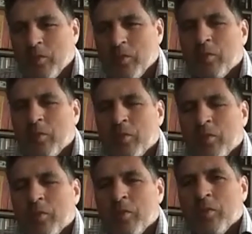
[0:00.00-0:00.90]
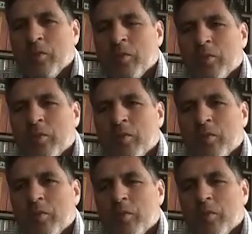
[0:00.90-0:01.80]

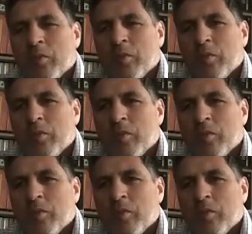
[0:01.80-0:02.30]
[no speech]